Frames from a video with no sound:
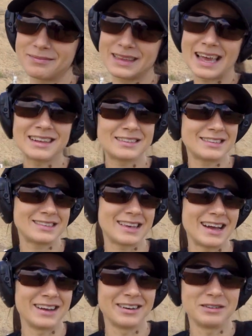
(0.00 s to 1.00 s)
gangsta
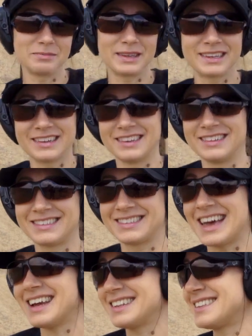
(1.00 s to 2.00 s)
style, because
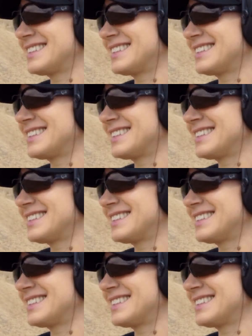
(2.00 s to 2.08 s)
that